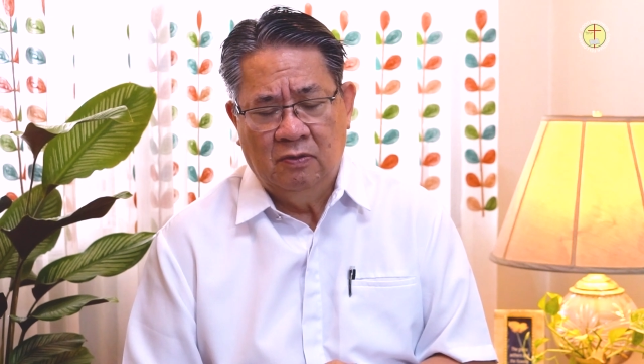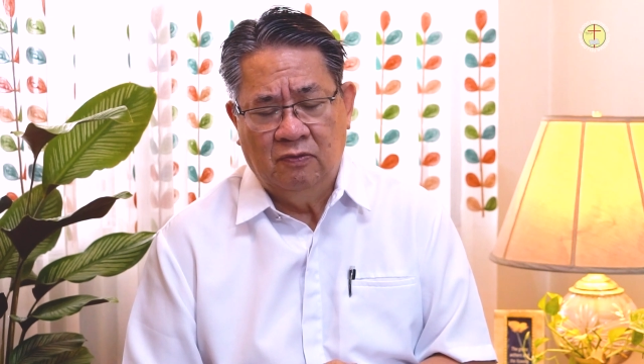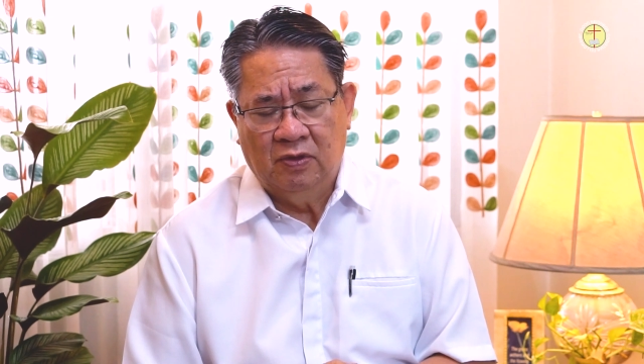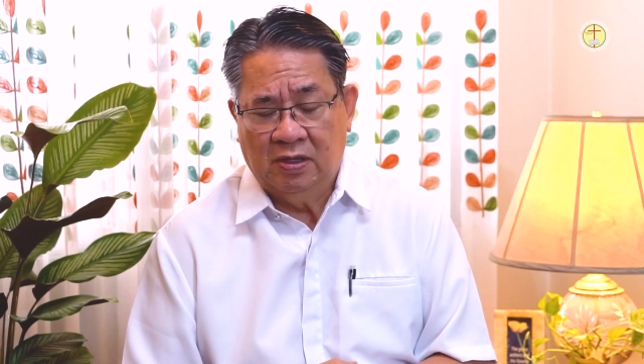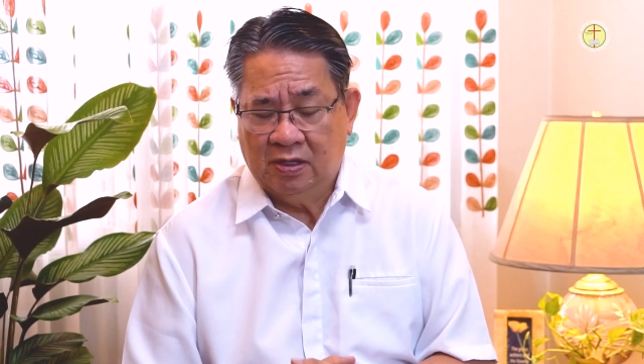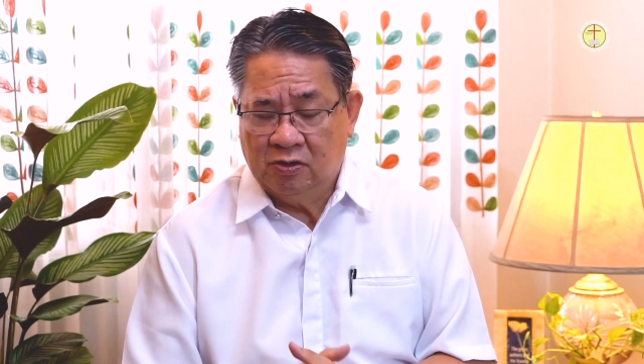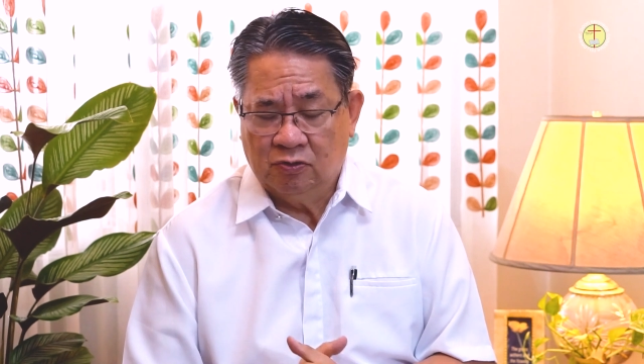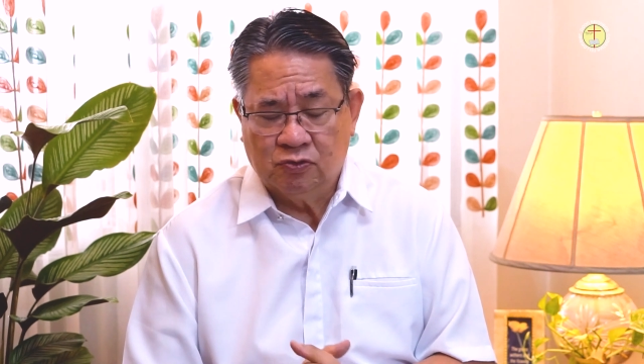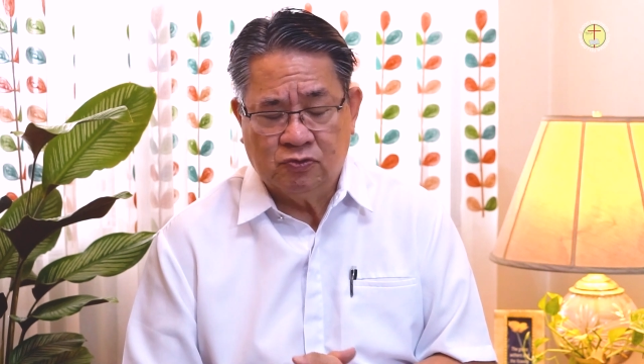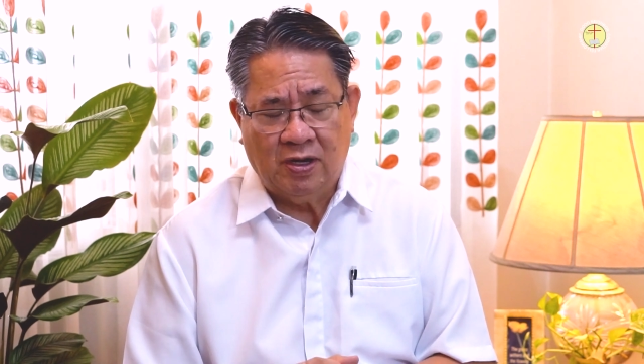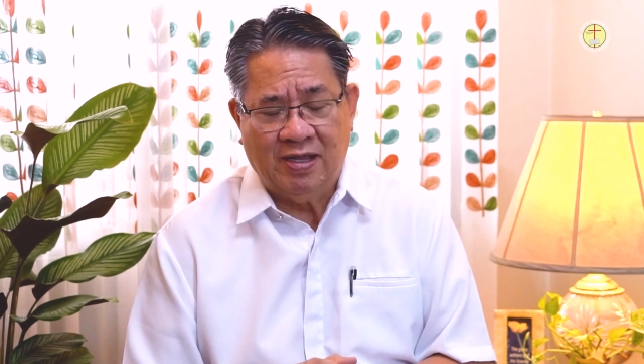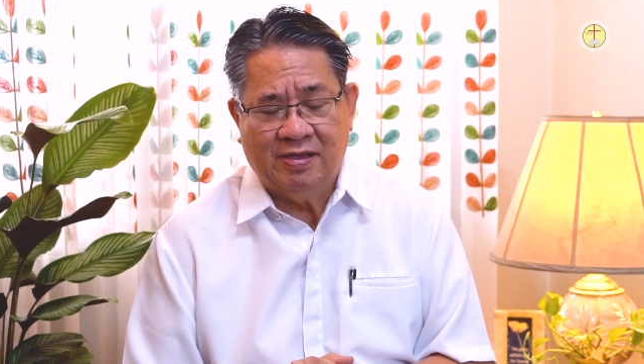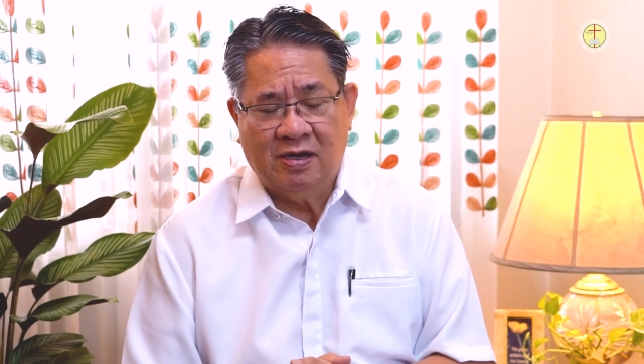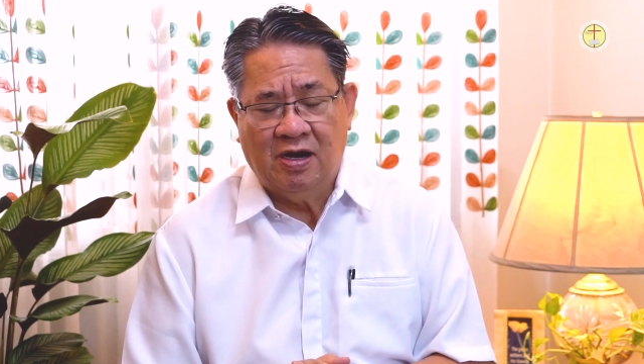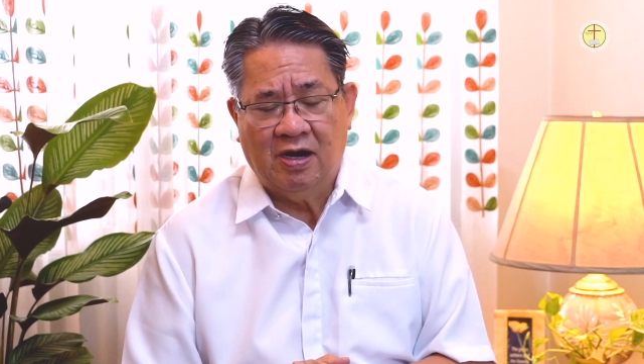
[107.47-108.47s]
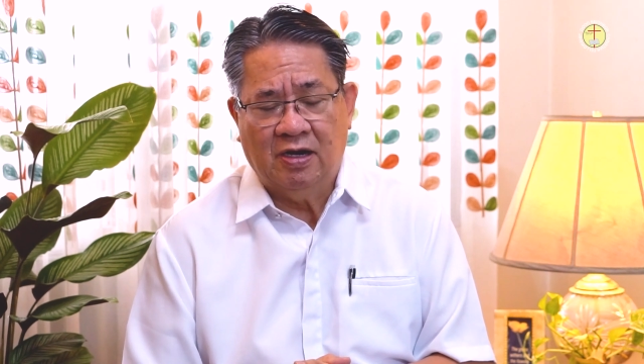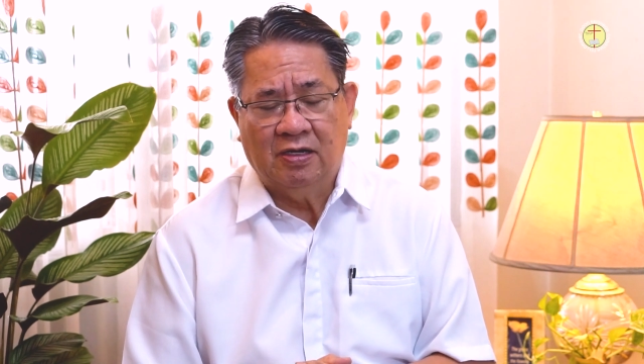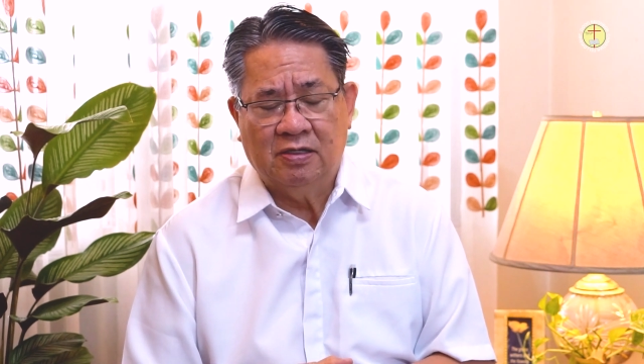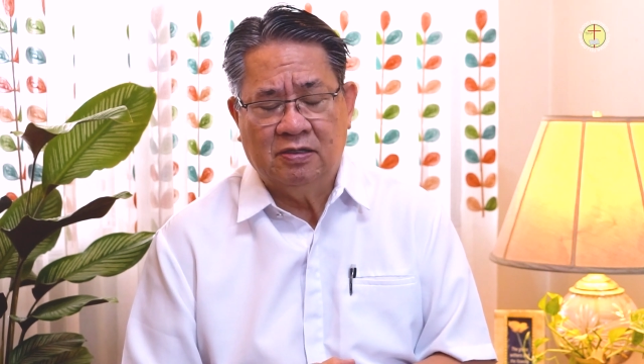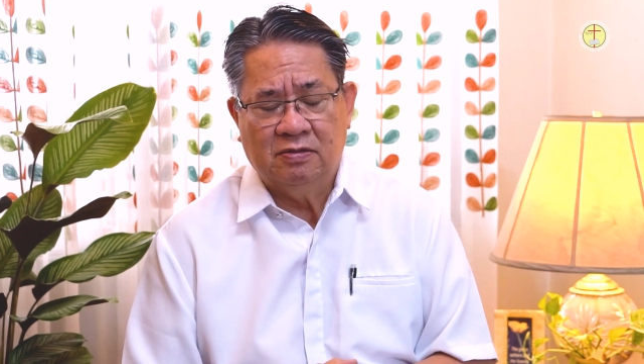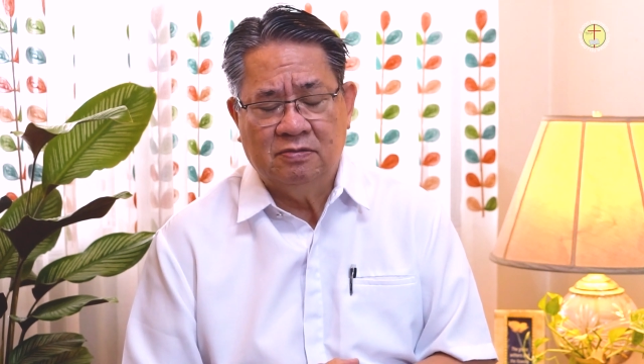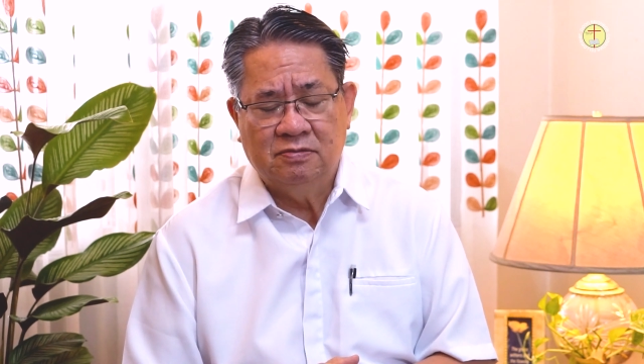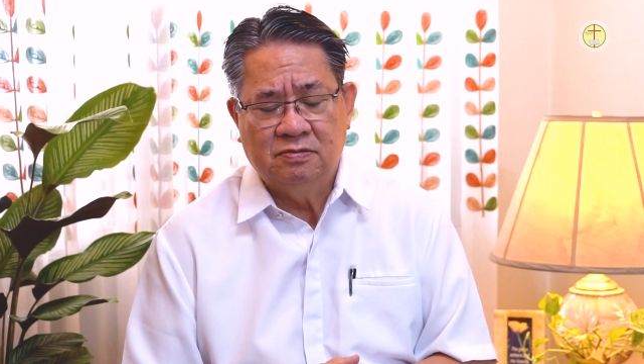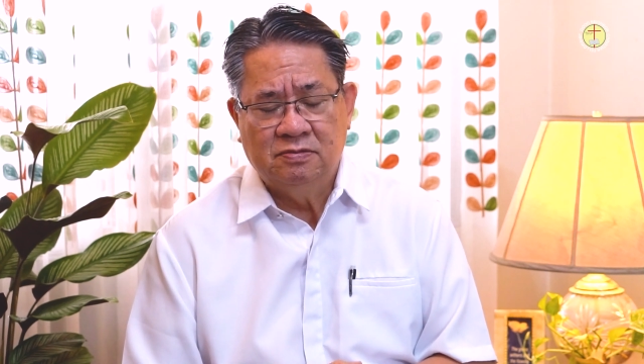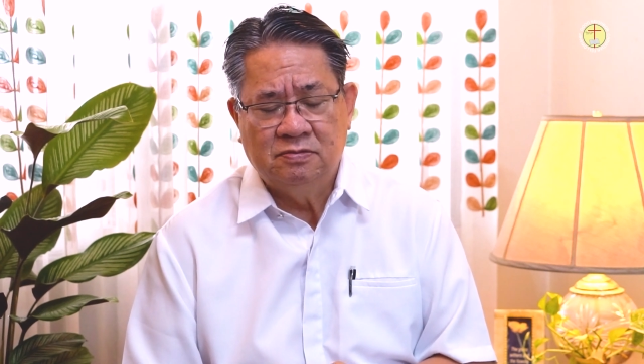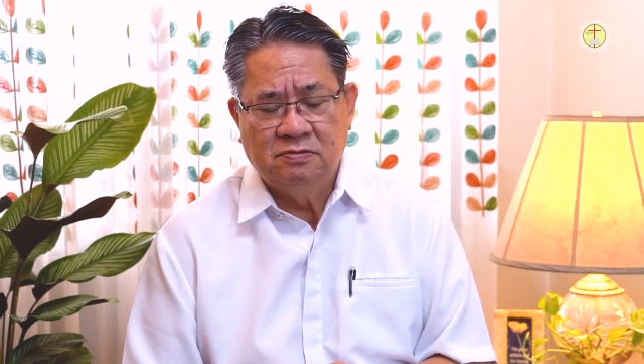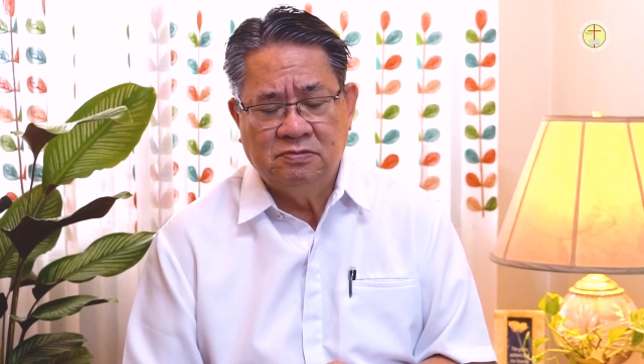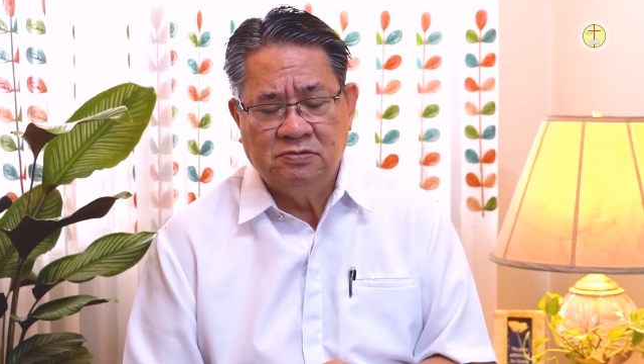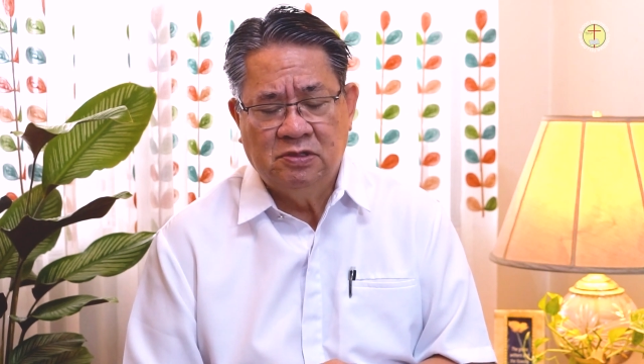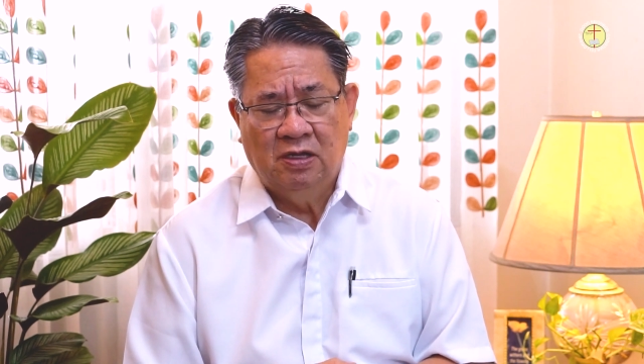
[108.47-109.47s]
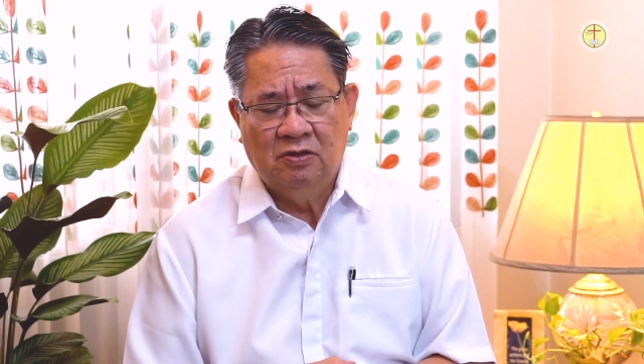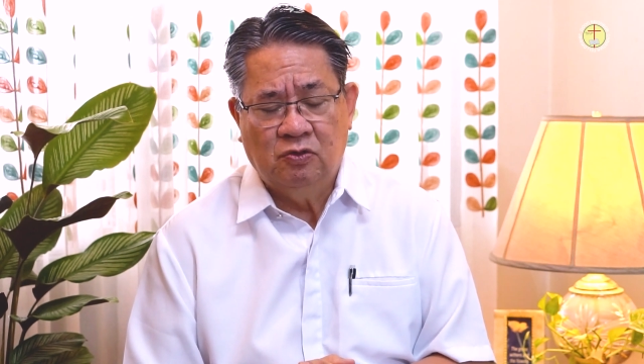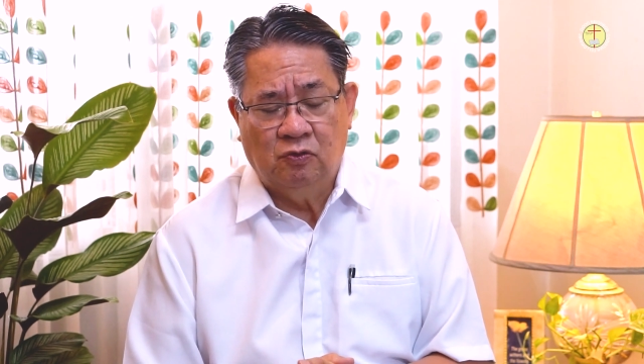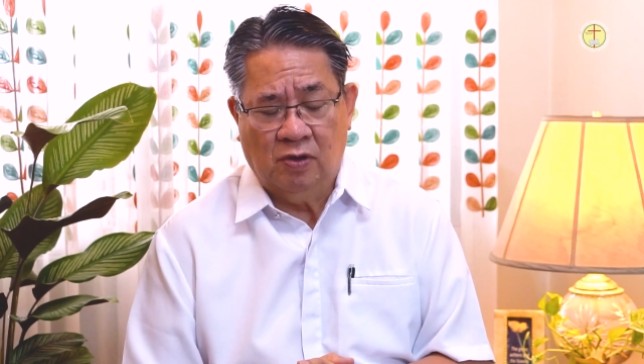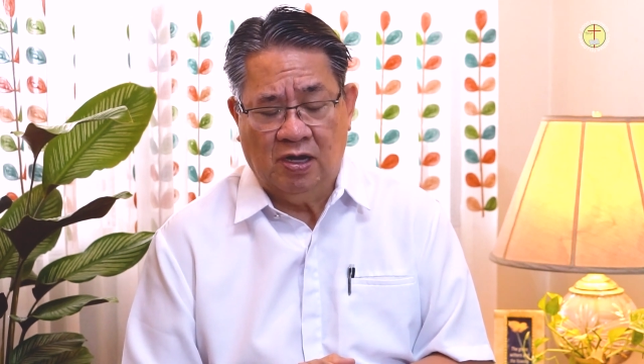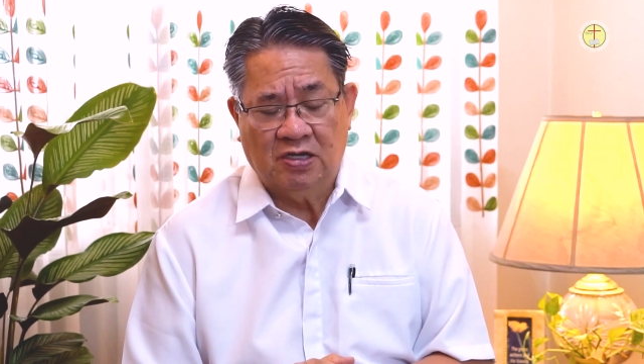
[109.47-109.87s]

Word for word: with a contrite heart to